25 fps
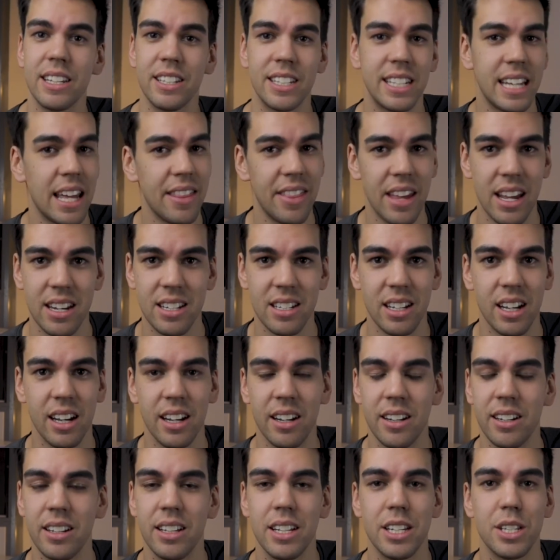get that
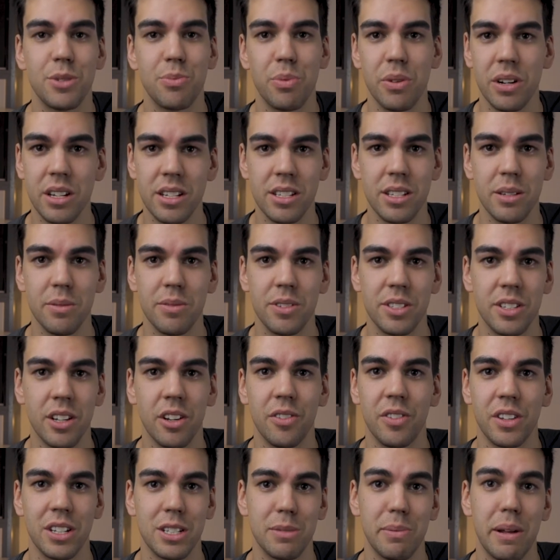done. It's pretty
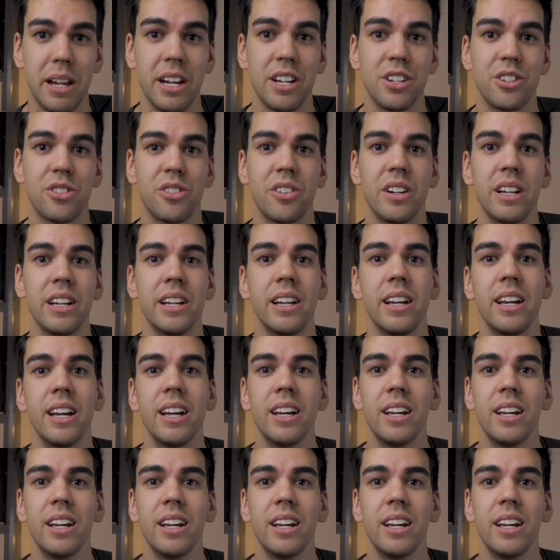self-explanatory.